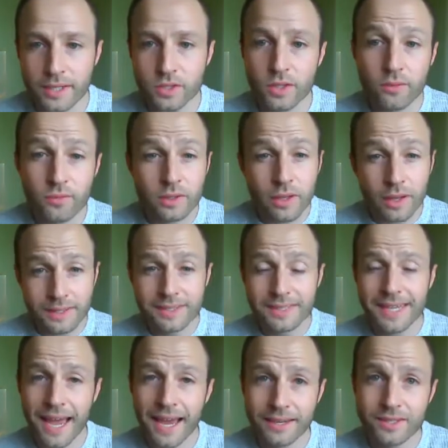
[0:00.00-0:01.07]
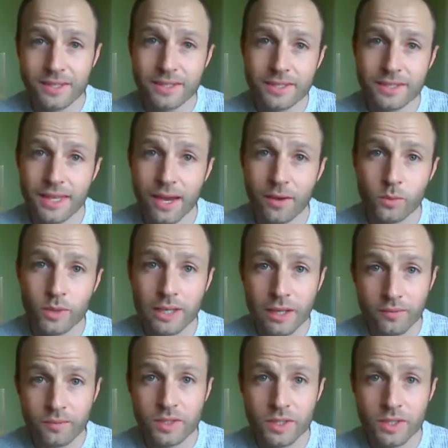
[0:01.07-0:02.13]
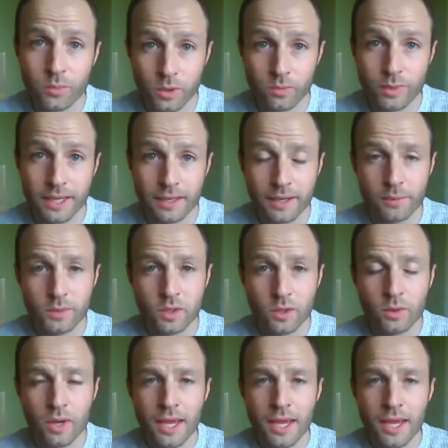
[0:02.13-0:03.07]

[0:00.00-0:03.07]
So if you'd like to tag us into that, we'd love to see what you're getting up to,